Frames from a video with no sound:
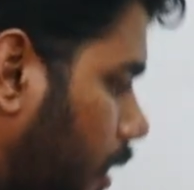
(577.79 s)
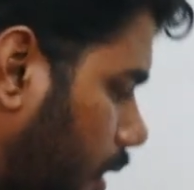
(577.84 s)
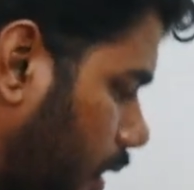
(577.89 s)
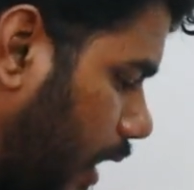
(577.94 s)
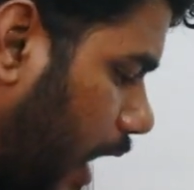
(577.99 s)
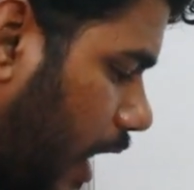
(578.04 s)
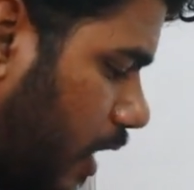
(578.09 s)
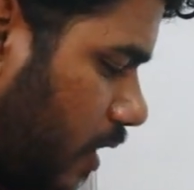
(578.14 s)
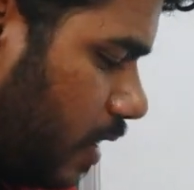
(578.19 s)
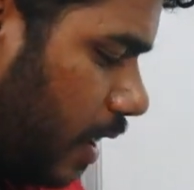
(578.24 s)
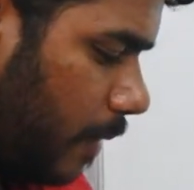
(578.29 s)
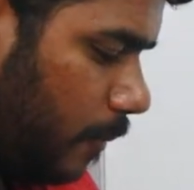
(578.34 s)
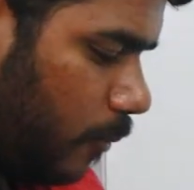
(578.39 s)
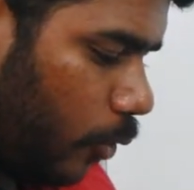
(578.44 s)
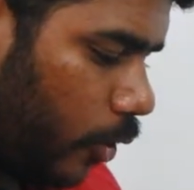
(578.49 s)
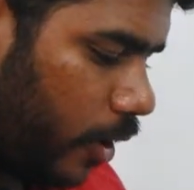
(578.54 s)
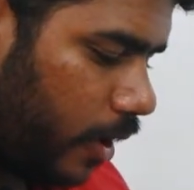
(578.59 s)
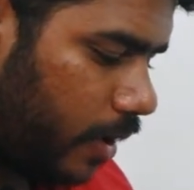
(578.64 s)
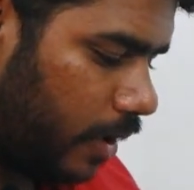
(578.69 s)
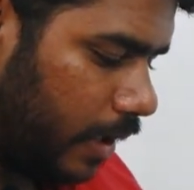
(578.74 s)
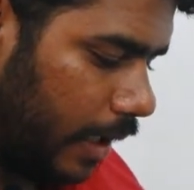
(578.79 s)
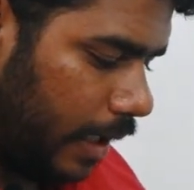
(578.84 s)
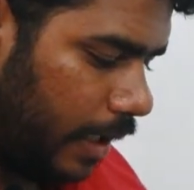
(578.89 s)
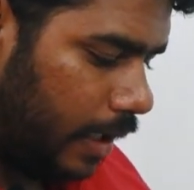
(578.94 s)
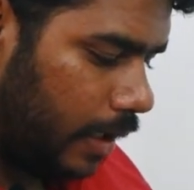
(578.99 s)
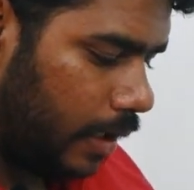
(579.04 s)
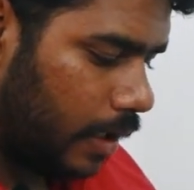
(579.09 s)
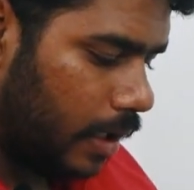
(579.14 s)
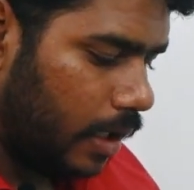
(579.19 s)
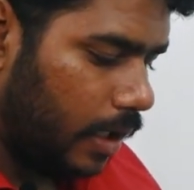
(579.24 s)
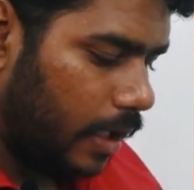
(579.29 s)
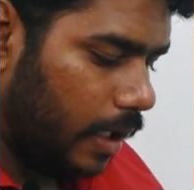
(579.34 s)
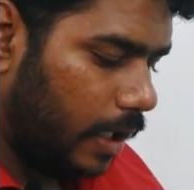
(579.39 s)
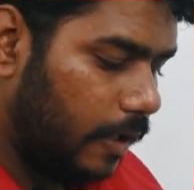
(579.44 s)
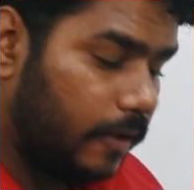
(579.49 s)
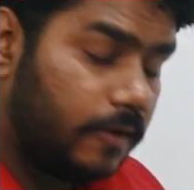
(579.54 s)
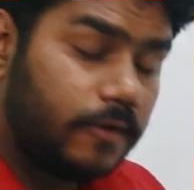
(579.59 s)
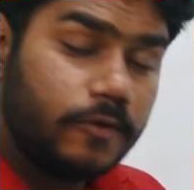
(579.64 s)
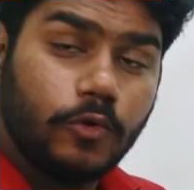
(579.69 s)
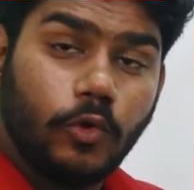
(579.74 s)
Next step, what are they telling?
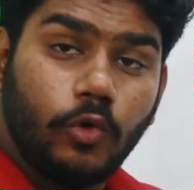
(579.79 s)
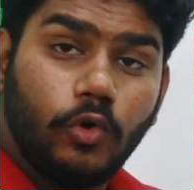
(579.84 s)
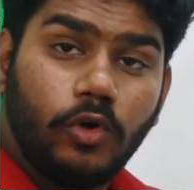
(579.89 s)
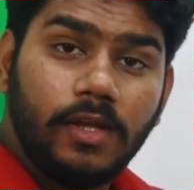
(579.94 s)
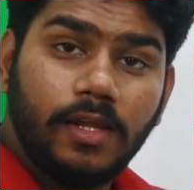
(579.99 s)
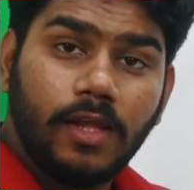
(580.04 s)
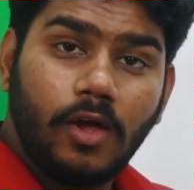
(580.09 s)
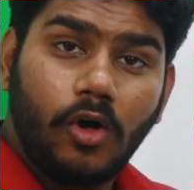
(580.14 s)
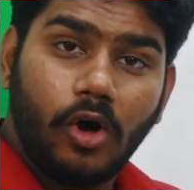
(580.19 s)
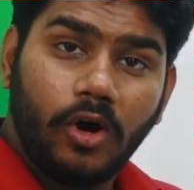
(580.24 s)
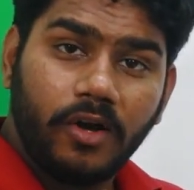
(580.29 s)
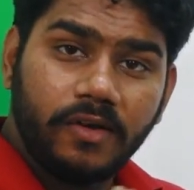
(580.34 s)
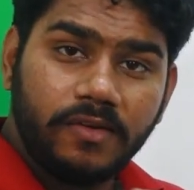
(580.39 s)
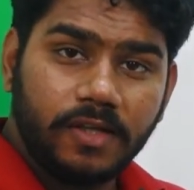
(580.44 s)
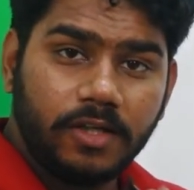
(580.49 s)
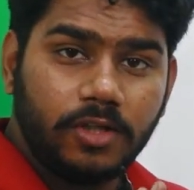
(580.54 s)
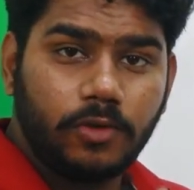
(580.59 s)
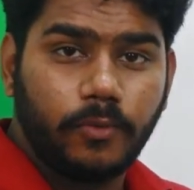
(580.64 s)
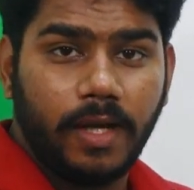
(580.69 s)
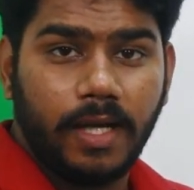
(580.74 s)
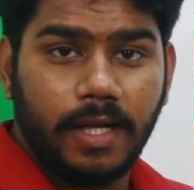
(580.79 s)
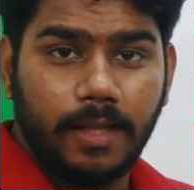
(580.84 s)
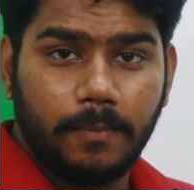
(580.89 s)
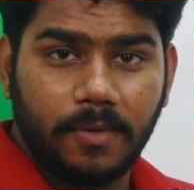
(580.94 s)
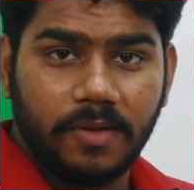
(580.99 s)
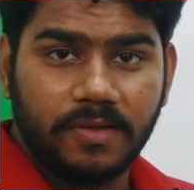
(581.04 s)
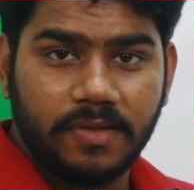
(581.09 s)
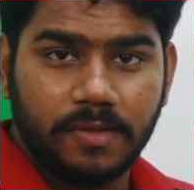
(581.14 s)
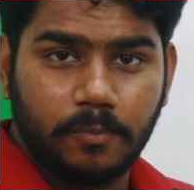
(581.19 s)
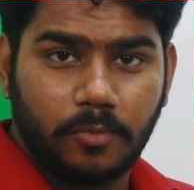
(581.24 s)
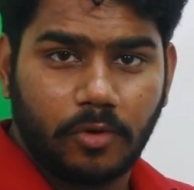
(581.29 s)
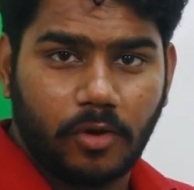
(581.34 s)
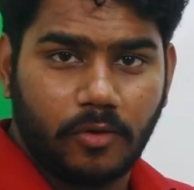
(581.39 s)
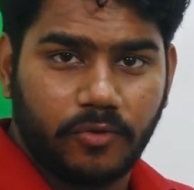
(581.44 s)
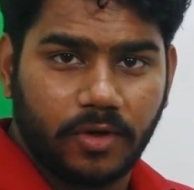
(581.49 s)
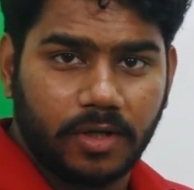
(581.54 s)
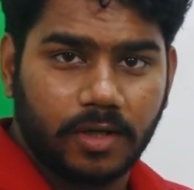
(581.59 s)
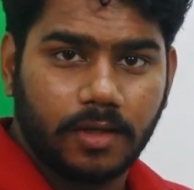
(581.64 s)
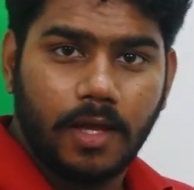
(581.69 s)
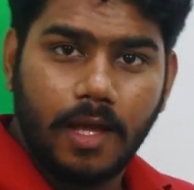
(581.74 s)
He sold the horse at 20%
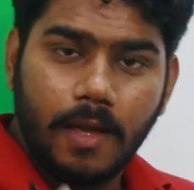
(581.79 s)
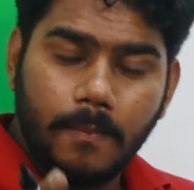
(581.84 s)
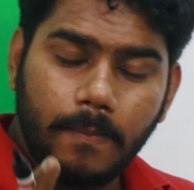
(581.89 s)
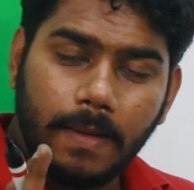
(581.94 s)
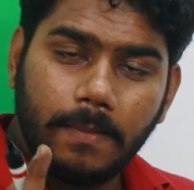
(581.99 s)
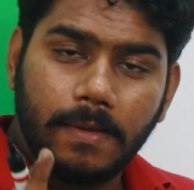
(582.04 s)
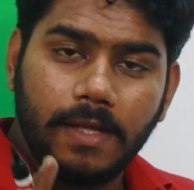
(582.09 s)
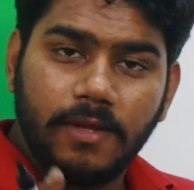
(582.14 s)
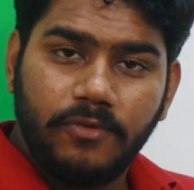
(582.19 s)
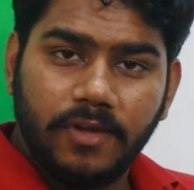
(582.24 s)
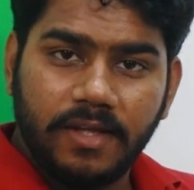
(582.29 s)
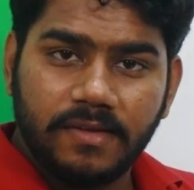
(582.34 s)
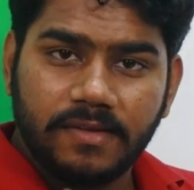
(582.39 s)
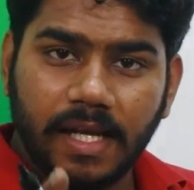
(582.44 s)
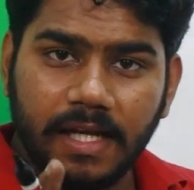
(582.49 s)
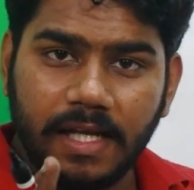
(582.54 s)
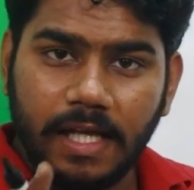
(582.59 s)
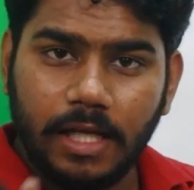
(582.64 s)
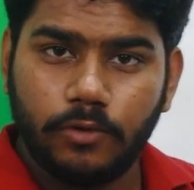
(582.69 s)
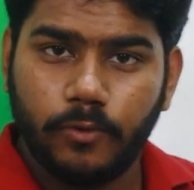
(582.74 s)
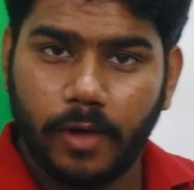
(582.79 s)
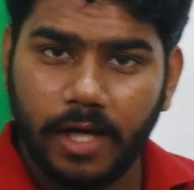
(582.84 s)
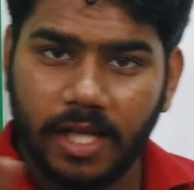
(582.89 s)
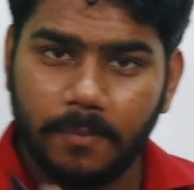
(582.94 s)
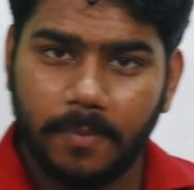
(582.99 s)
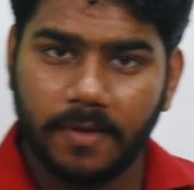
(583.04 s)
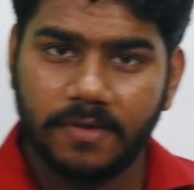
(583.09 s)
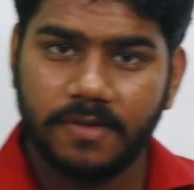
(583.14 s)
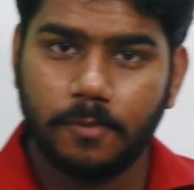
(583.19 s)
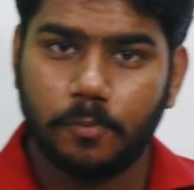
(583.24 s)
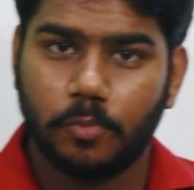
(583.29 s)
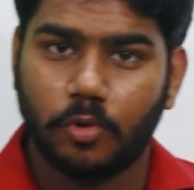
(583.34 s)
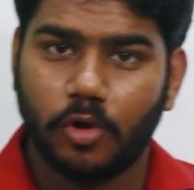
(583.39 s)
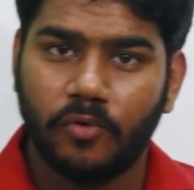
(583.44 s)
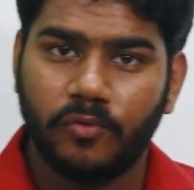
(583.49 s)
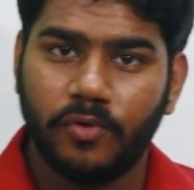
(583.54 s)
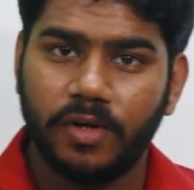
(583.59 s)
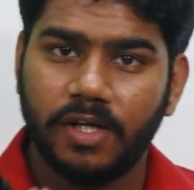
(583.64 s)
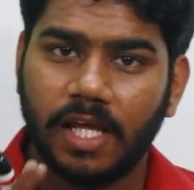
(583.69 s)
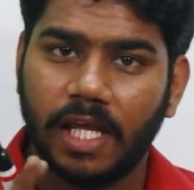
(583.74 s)
profit. People, if he is getting 20%
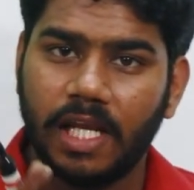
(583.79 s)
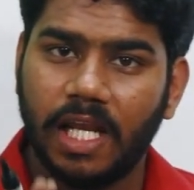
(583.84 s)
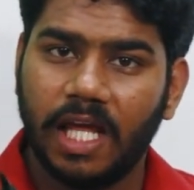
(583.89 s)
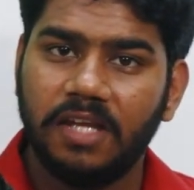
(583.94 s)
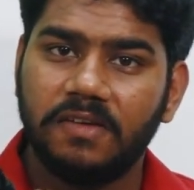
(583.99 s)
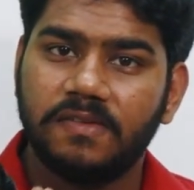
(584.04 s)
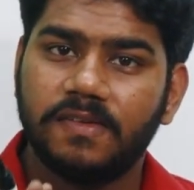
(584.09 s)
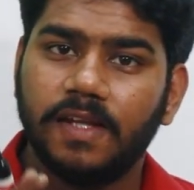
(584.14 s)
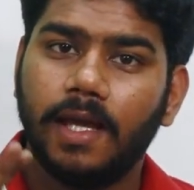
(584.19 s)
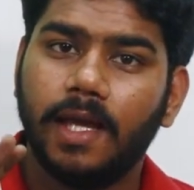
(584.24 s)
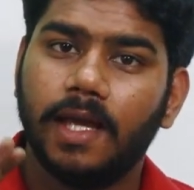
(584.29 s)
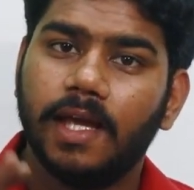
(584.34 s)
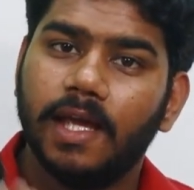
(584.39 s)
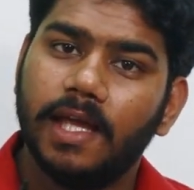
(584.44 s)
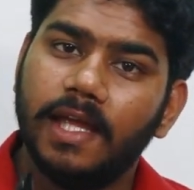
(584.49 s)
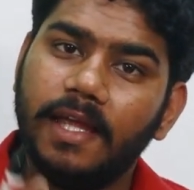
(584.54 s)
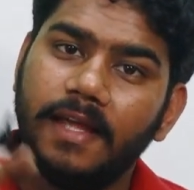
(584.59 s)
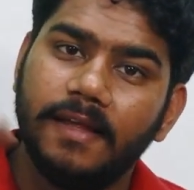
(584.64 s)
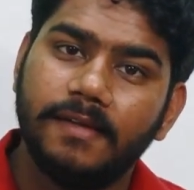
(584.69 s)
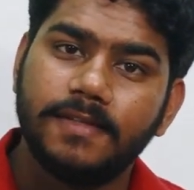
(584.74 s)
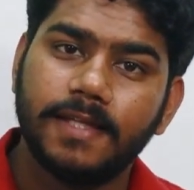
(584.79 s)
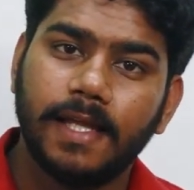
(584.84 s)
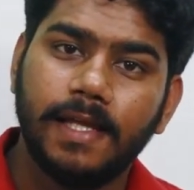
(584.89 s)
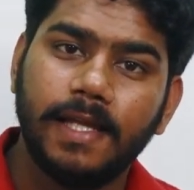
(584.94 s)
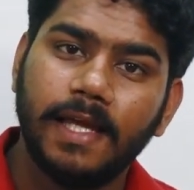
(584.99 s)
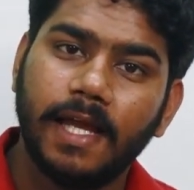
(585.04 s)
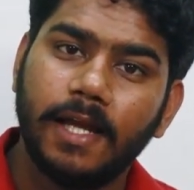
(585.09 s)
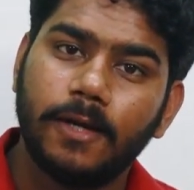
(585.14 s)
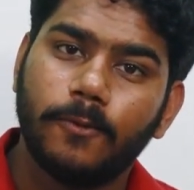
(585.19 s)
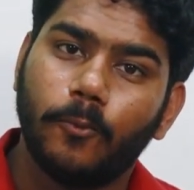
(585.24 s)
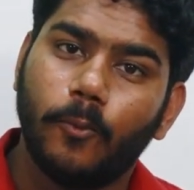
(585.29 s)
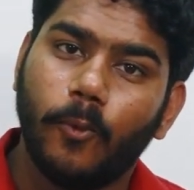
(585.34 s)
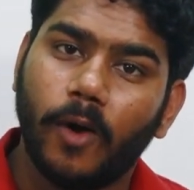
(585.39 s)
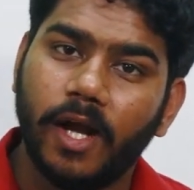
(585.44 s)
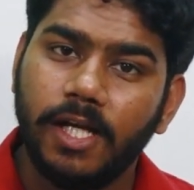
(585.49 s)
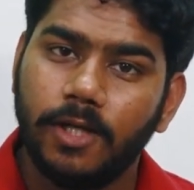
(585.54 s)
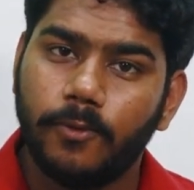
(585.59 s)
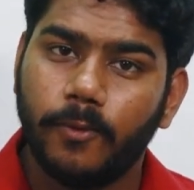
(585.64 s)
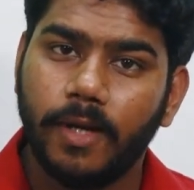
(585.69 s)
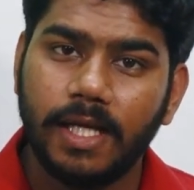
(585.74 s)
profit, can I say he's selling at
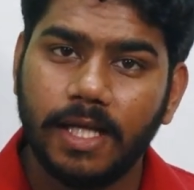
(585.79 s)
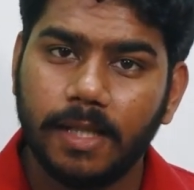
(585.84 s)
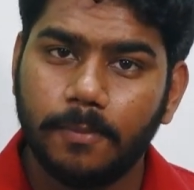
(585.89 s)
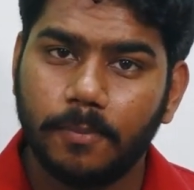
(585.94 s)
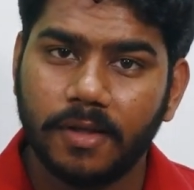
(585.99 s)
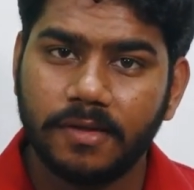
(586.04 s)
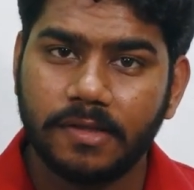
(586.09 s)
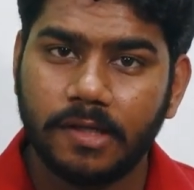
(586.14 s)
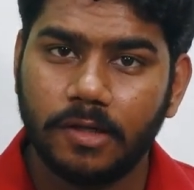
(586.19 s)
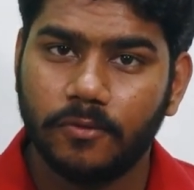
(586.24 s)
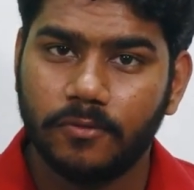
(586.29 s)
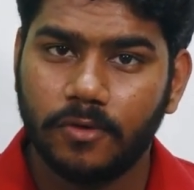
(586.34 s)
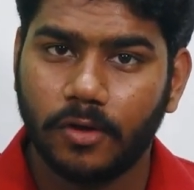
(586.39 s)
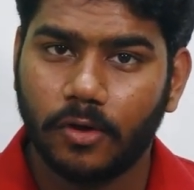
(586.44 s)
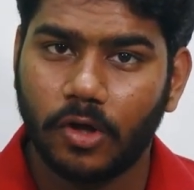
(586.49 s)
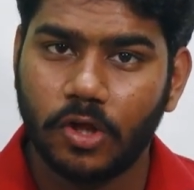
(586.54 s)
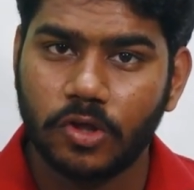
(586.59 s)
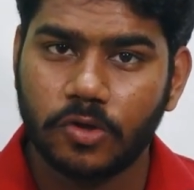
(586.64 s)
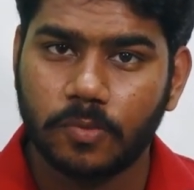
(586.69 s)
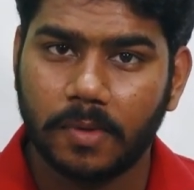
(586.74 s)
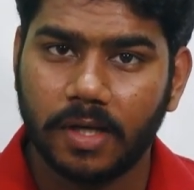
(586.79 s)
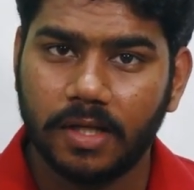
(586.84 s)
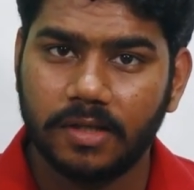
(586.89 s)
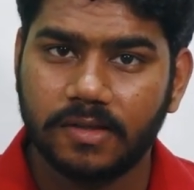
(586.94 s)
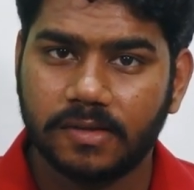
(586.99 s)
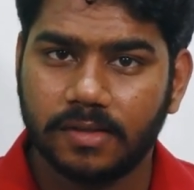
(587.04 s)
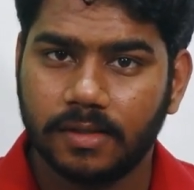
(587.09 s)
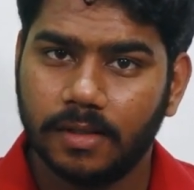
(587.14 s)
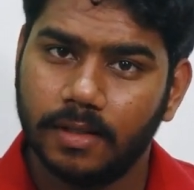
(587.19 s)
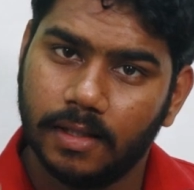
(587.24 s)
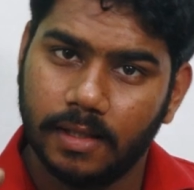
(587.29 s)
120% of the cost price?